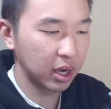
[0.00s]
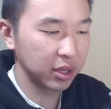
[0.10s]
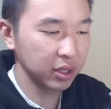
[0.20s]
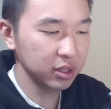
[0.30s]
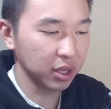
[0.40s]
I
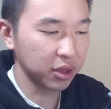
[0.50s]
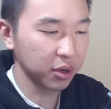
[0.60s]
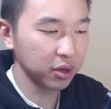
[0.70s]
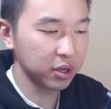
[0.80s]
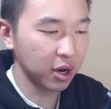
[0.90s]
think there's a
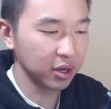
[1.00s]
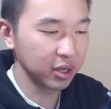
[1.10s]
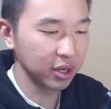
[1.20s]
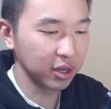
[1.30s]
third card in